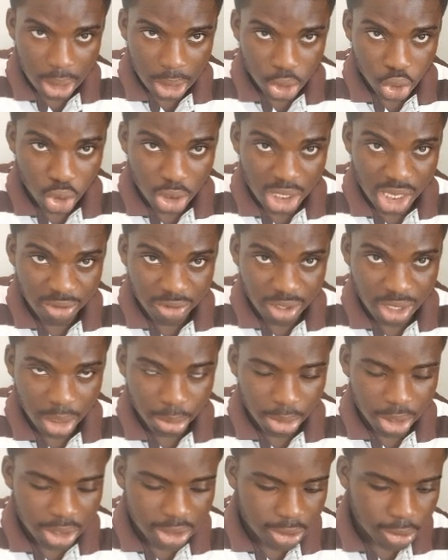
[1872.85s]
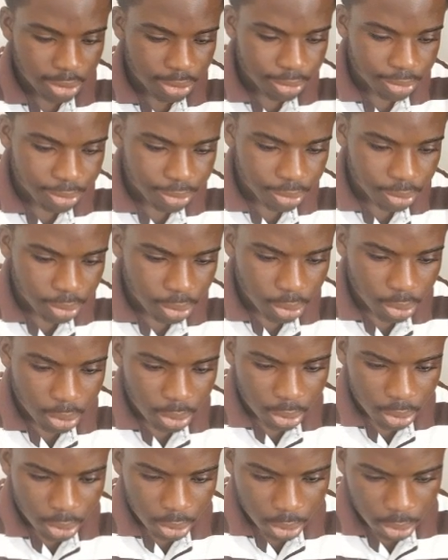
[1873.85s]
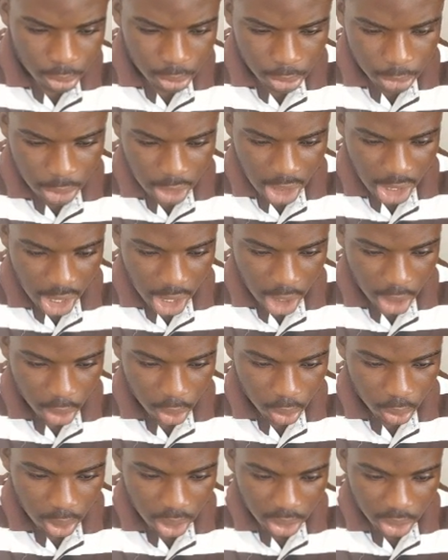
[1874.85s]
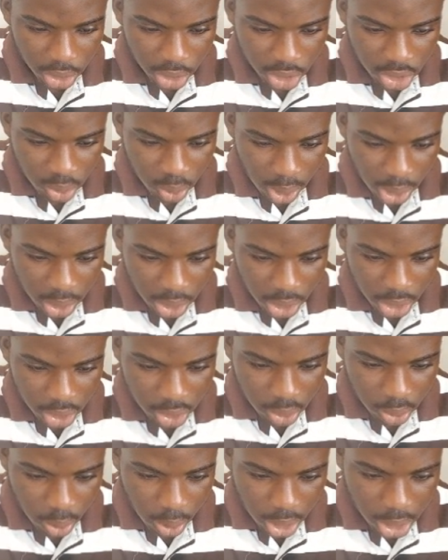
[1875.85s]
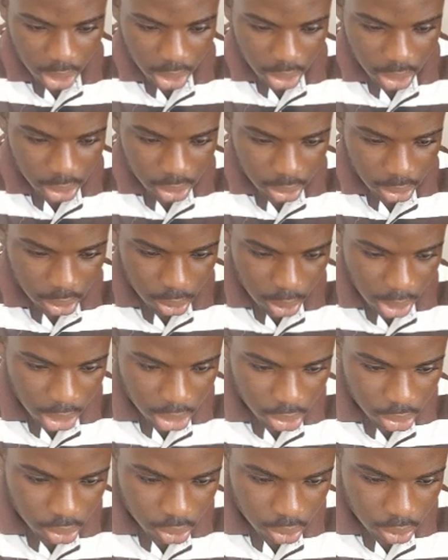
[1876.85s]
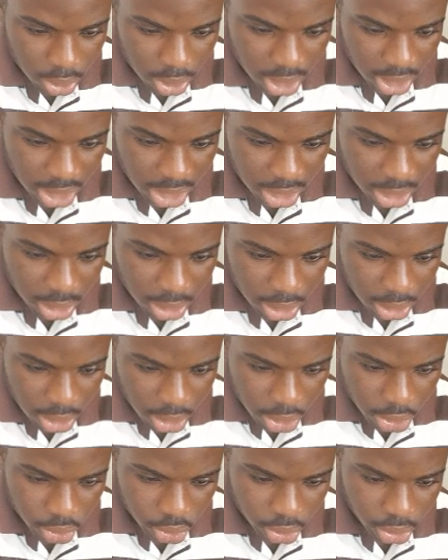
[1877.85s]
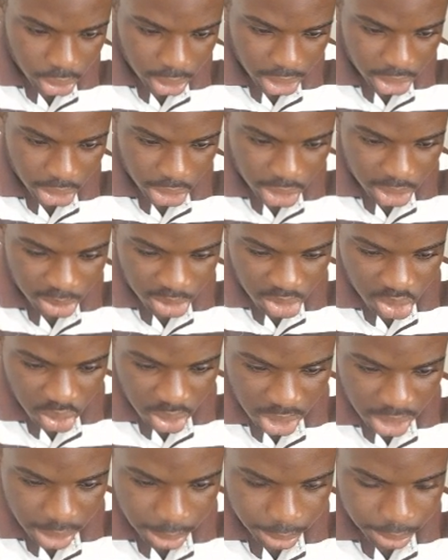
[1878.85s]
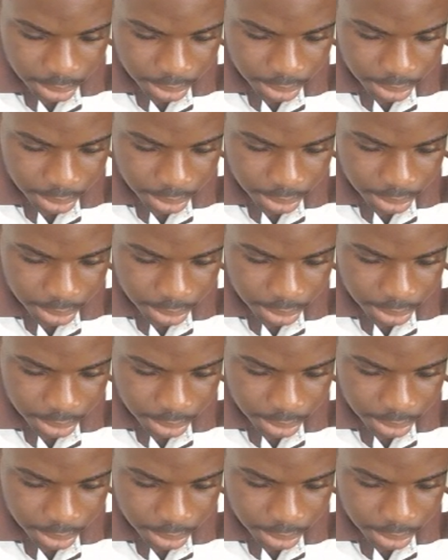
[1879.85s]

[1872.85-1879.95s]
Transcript: So 11 numbers. There are 1 dot, 1 dot, 1 dot, 1, 2, 3. So 3 dots between them.